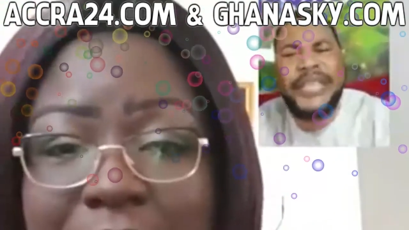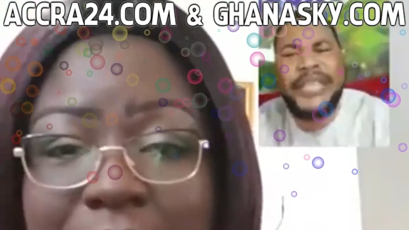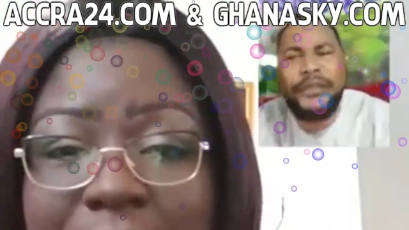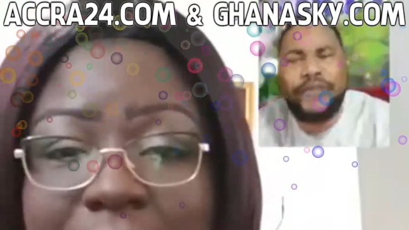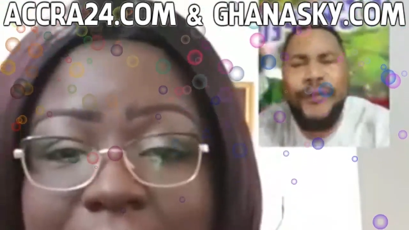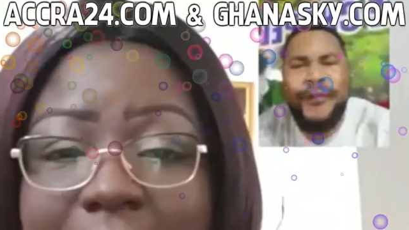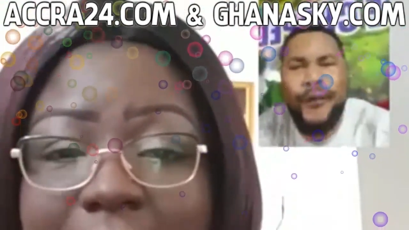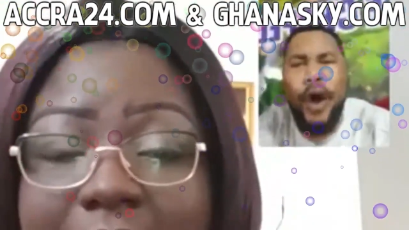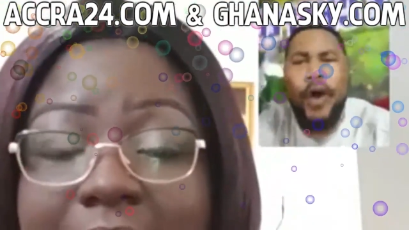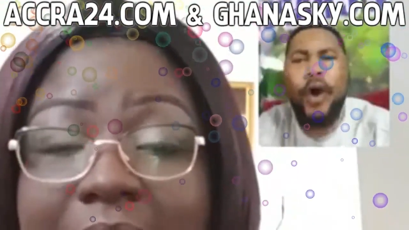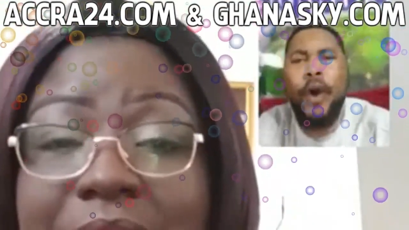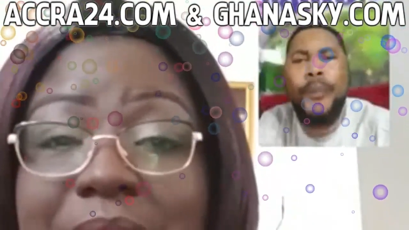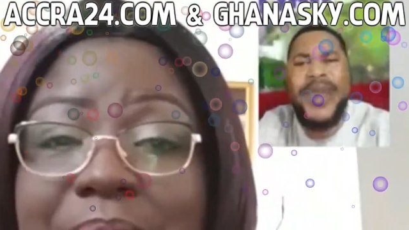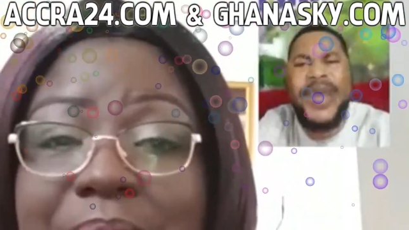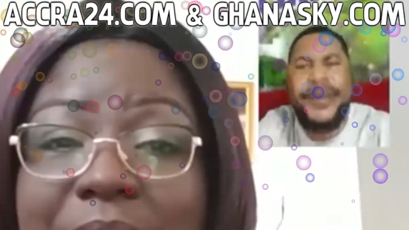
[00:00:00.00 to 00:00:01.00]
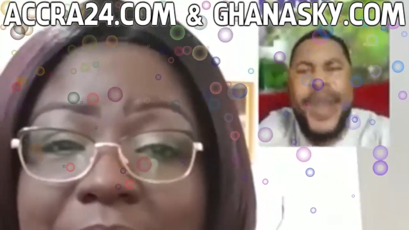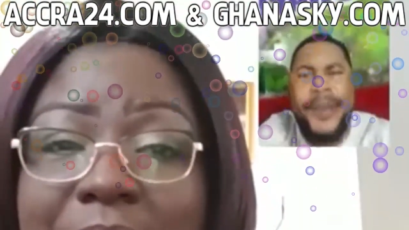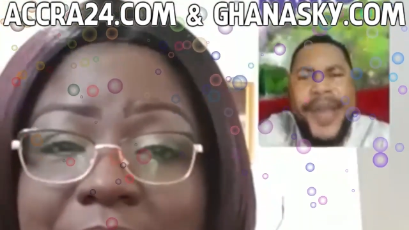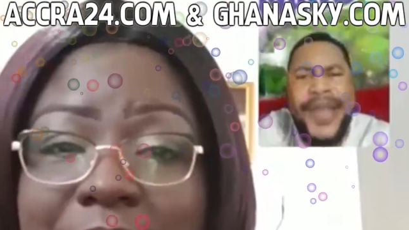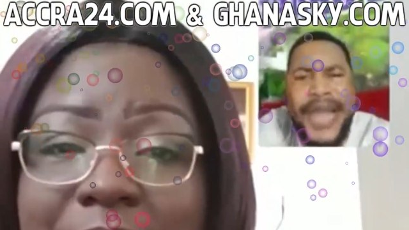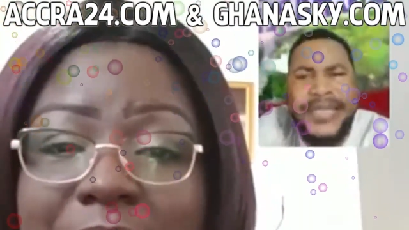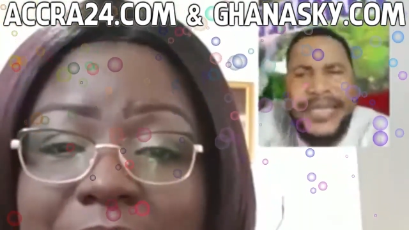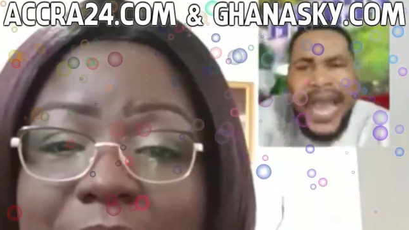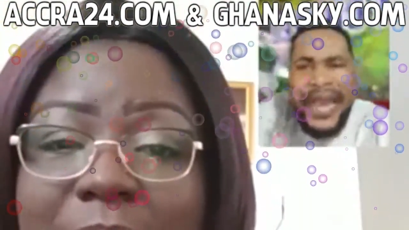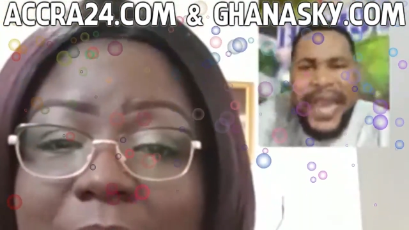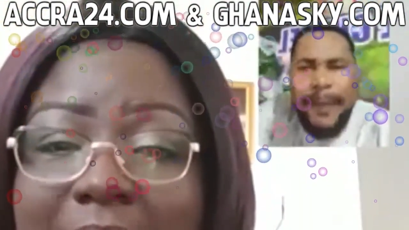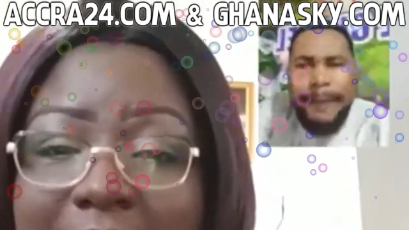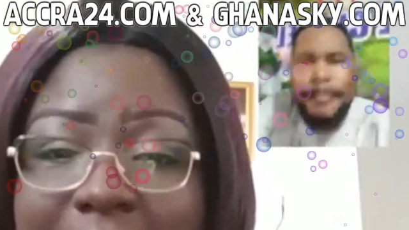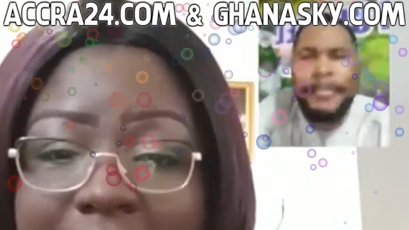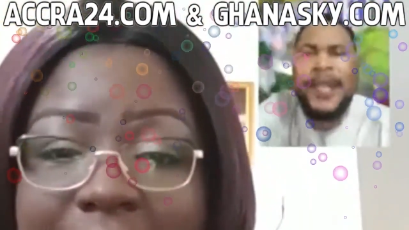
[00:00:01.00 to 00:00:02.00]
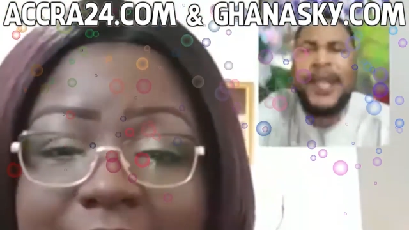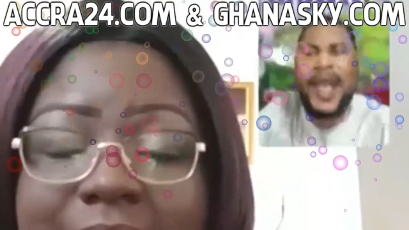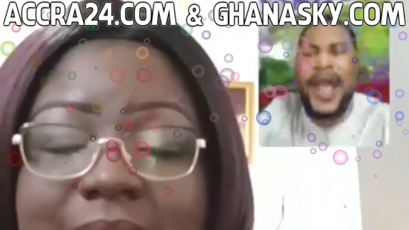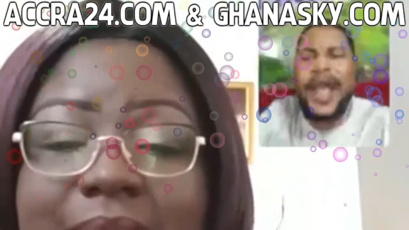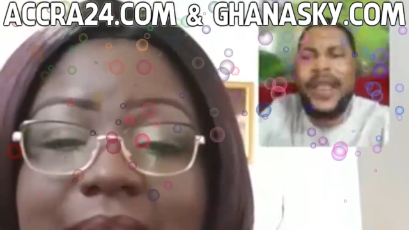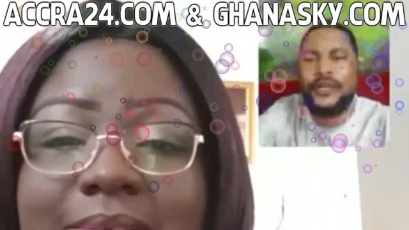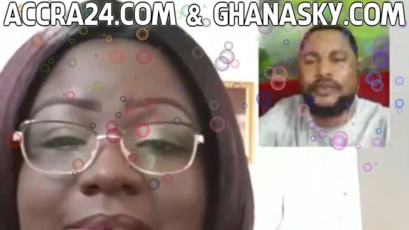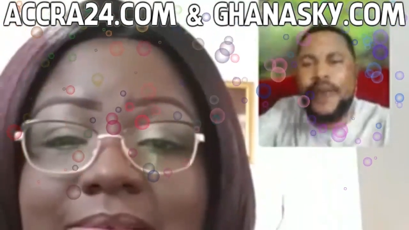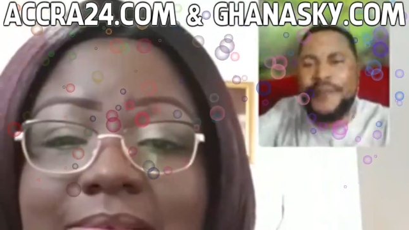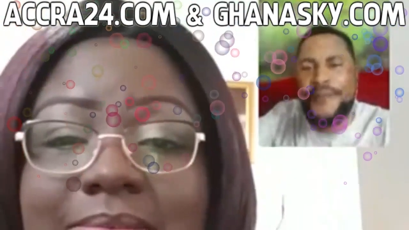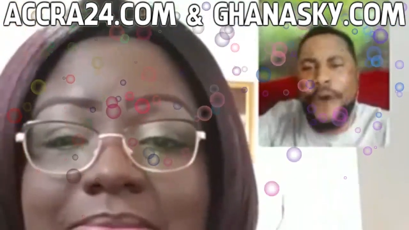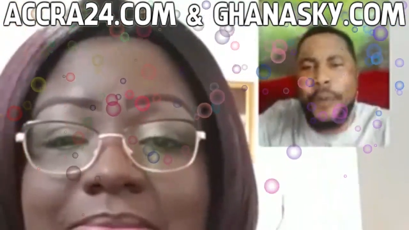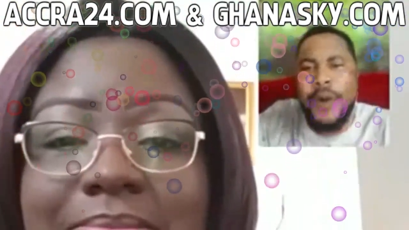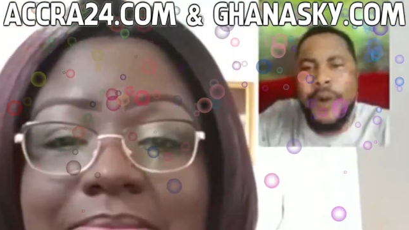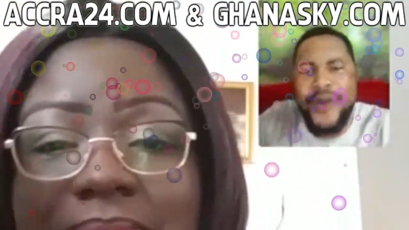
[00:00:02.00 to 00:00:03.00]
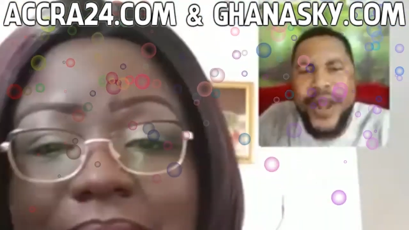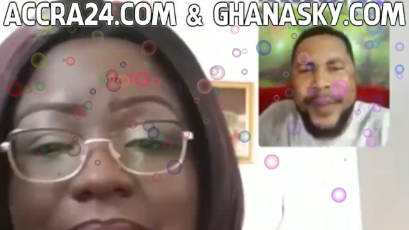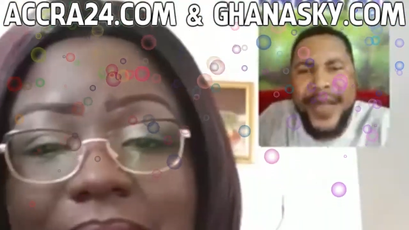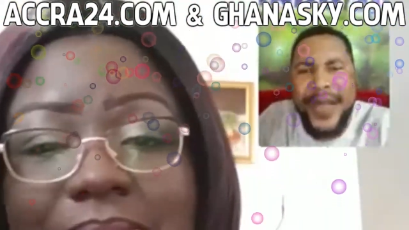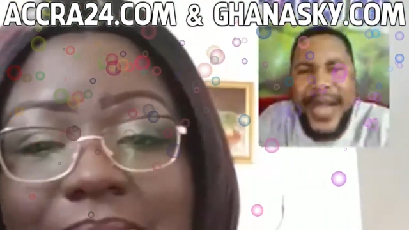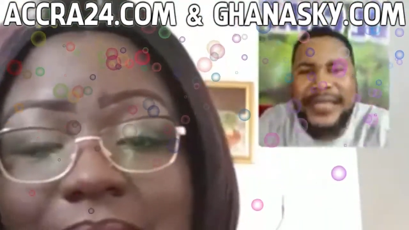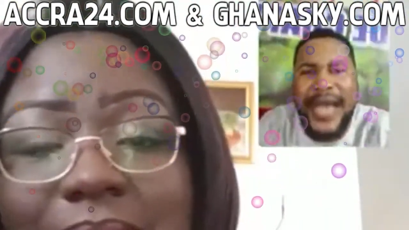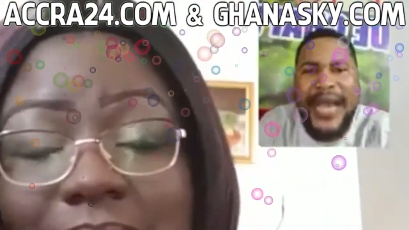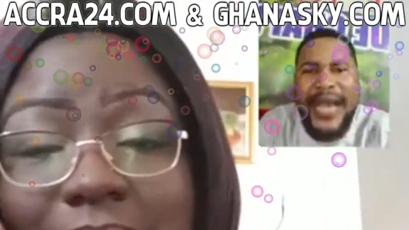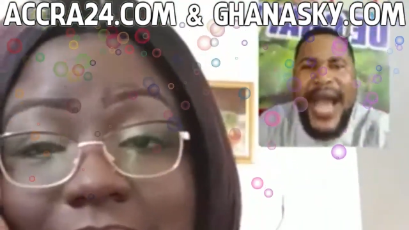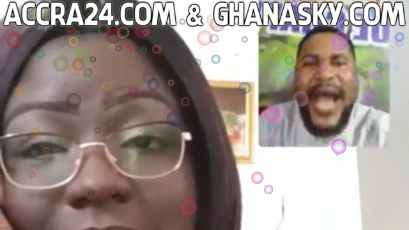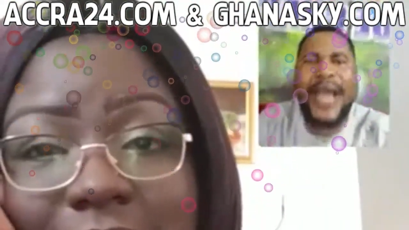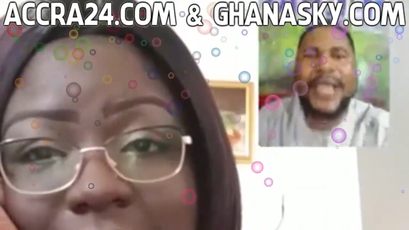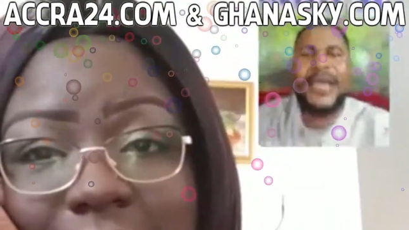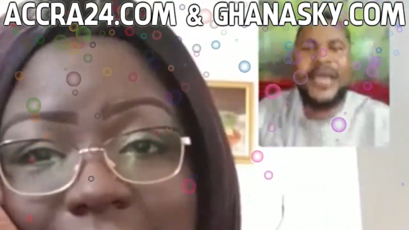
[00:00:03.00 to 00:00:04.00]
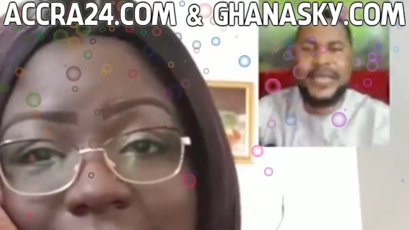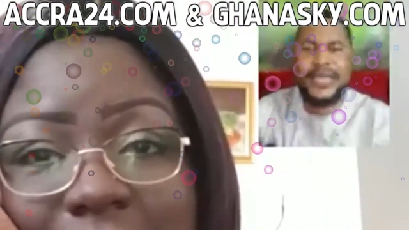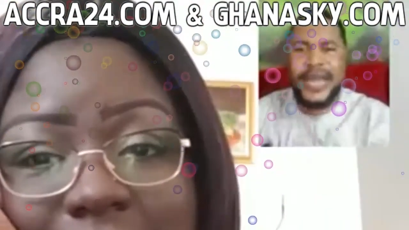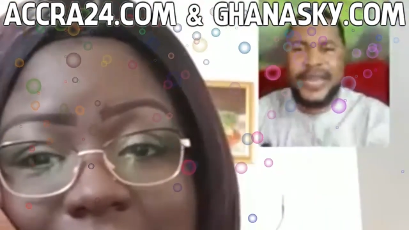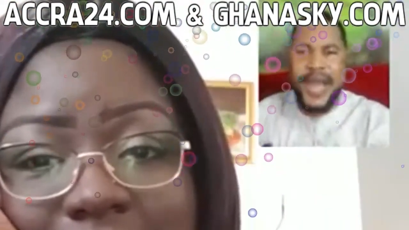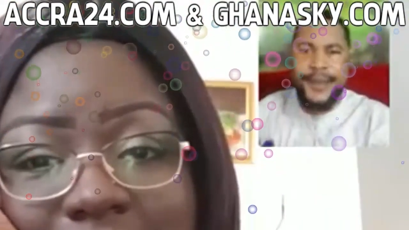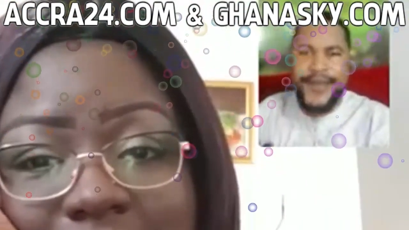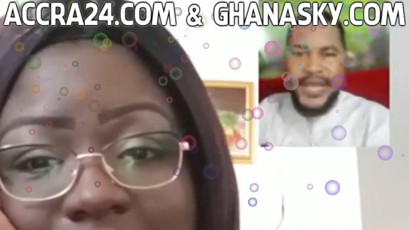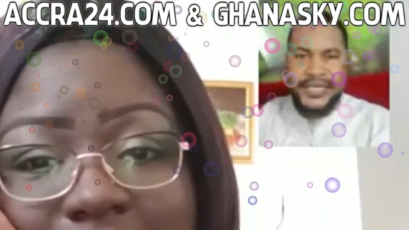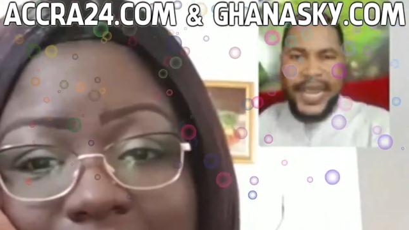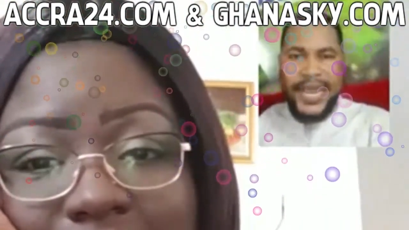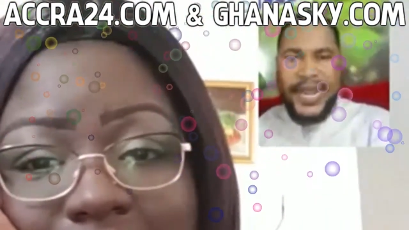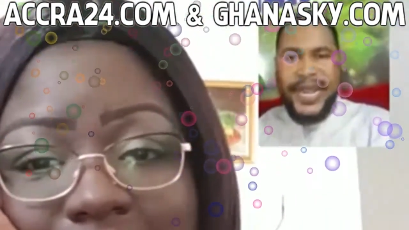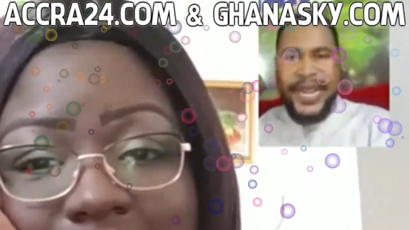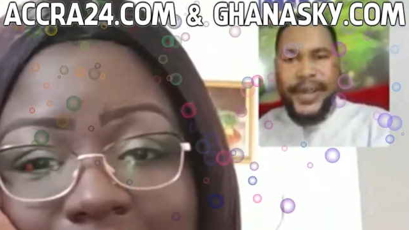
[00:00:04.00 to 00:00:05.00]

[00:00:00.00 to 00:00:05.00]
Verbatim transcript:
Speaker 1: a soft for Rebecca Saya, and a soft for Bob for Rebecca Saya, yet Yemi and Sayan in